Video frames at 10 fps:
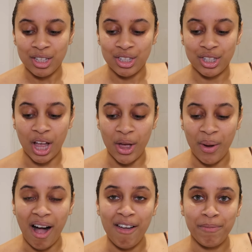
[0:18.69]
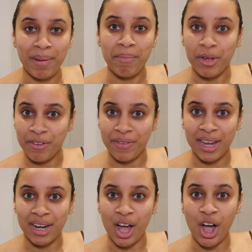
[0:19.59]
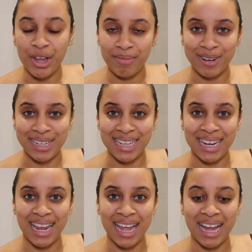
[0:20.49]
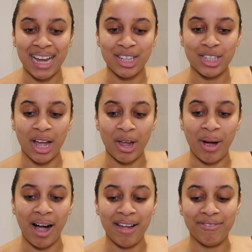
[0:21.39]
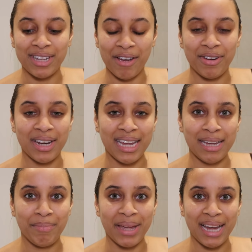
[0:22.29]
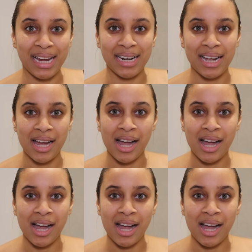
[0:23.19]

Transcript: So I've been moving home recently, so I've definitely been